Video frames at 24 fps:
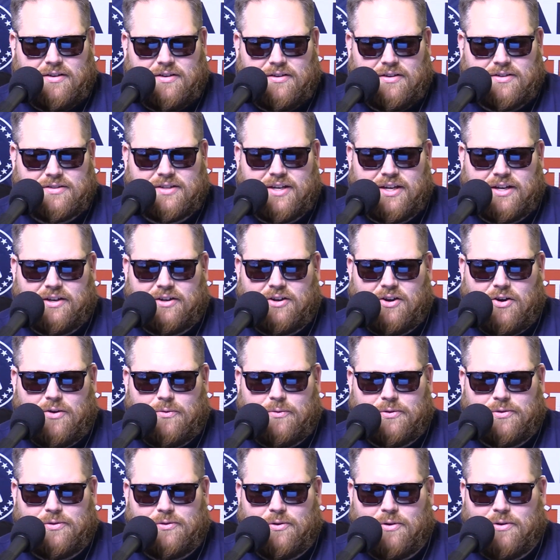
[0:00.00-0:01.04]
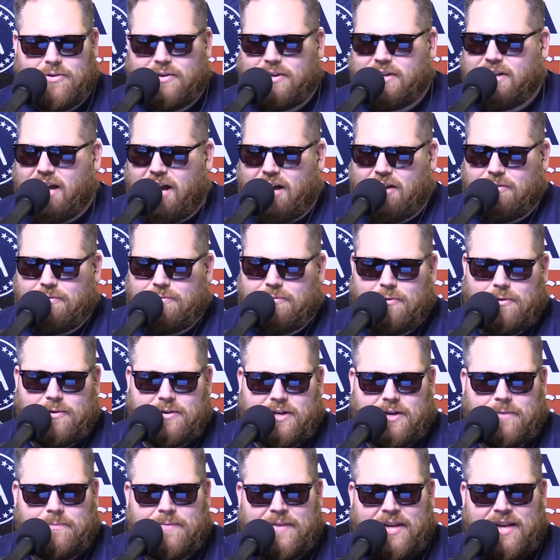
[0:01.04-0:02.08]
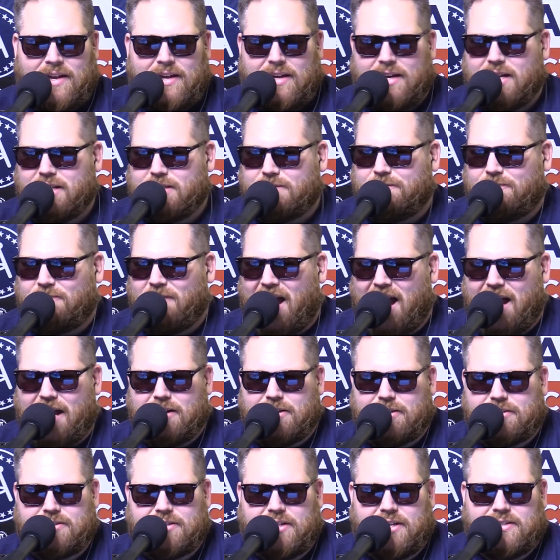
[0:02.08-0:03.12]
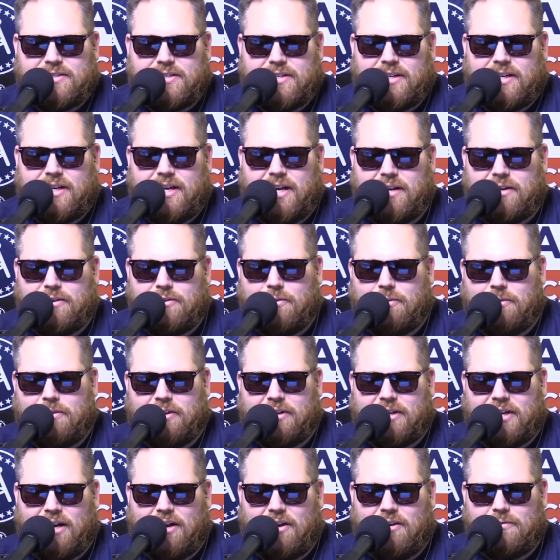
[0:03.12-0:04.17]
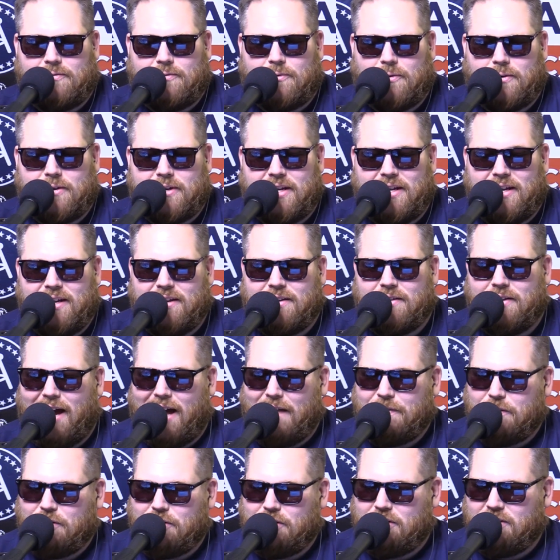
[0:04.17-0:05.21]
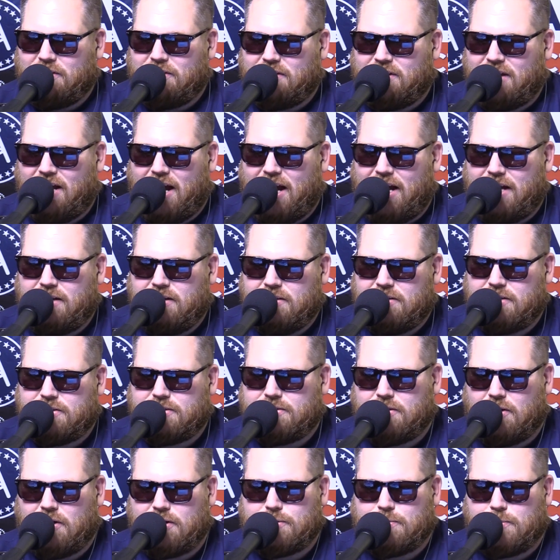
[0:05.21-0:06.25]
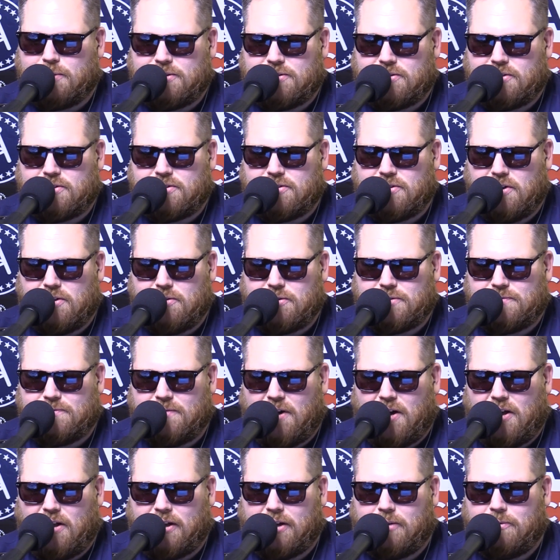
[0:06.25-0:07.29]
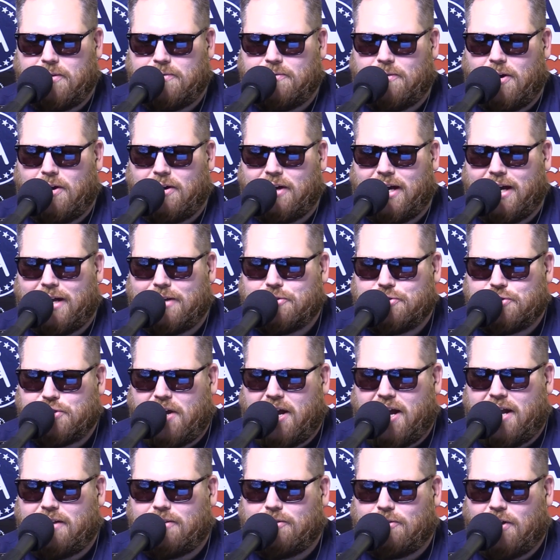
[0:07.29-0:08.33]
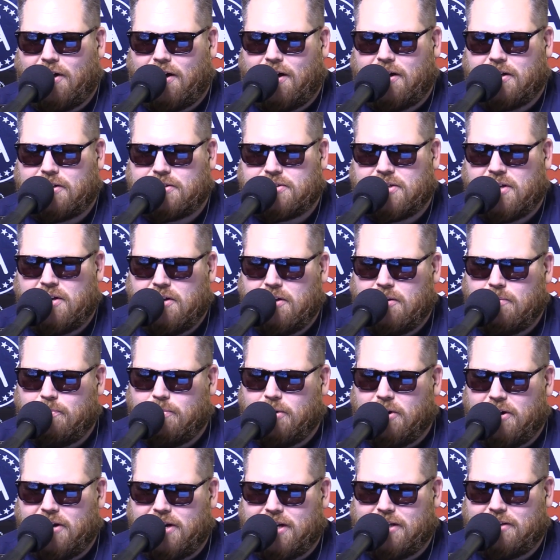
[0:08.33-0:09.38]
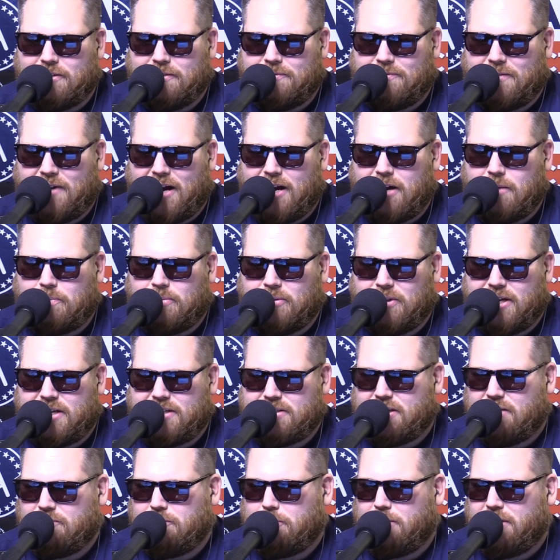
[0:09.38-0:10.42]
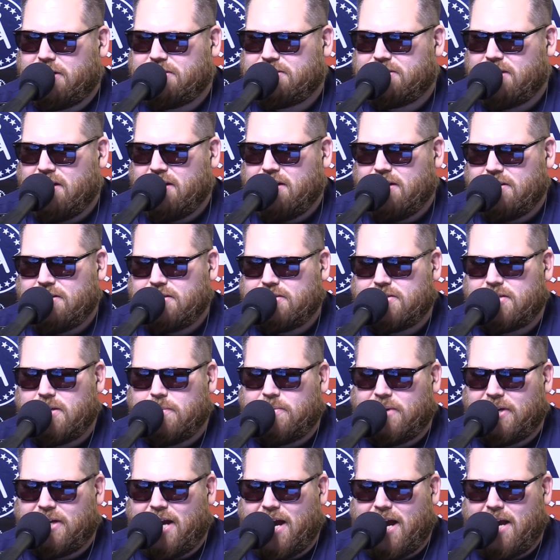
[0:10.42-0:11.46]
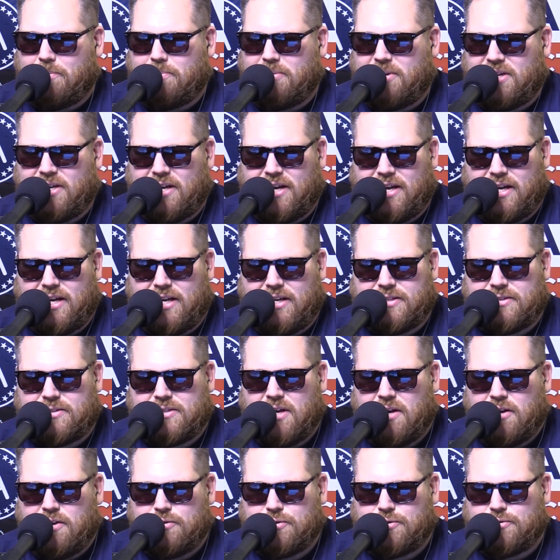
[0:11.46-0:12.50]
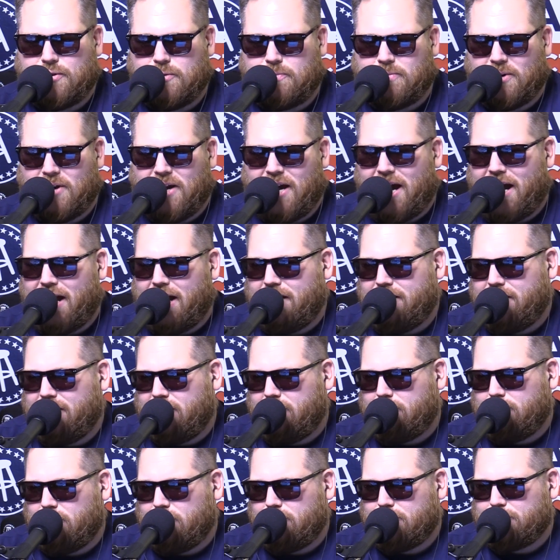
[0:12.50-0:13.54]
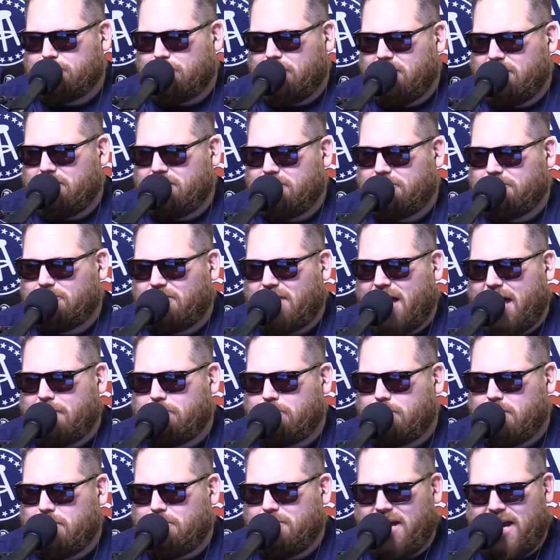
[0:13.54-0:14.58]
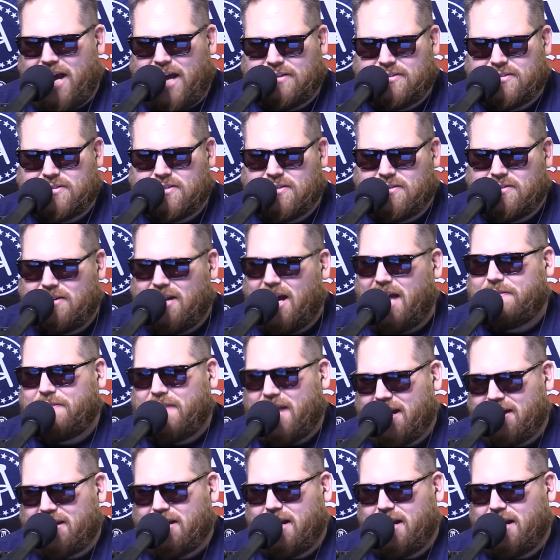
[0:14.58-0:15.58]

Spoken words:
Let's get it going with Northern California. It's fire season again in Northern California. Not the good kind that starts once the snow is falling and we've all got giant logs burning in the fireplace. Everybody's sipping IPAs, super high on edibles, wearing their flat brim hats. Not that